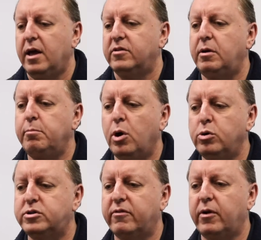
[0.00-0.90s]
See,
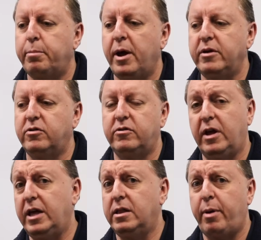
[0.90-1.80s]
most of our patients
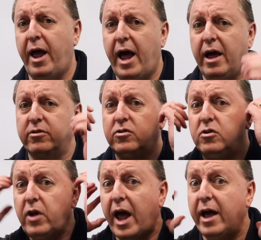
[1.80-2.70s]
in the past
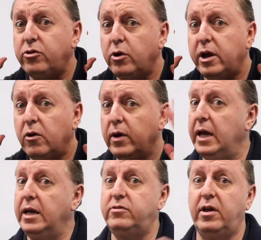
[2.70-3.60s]
had their hearing
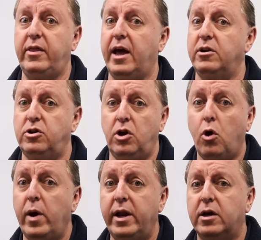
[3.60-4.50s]
aids and they had no
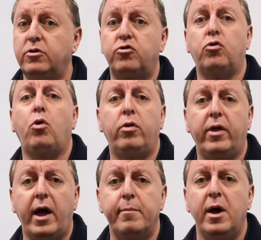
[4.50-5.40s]
way to control
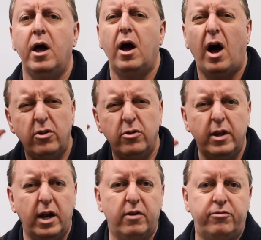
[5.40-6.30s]
them other
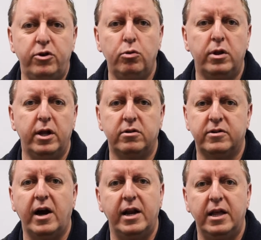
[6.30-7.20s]
than a few little
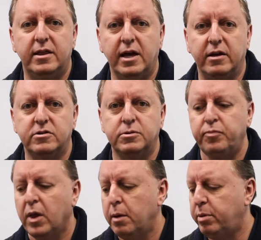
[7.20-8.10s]
tiny things.
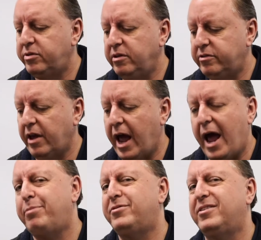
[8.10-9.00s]
But these
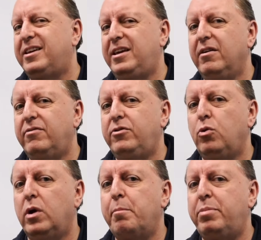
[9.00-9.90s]
apps give
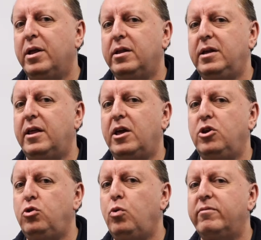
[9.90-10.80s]
you an ability
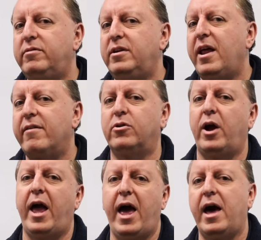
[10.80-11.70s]
that you have never
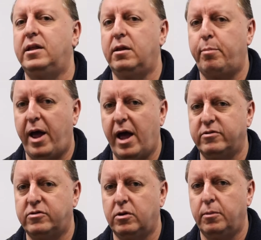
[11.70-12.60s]
had in the
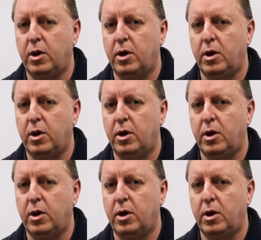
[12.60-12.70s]
past.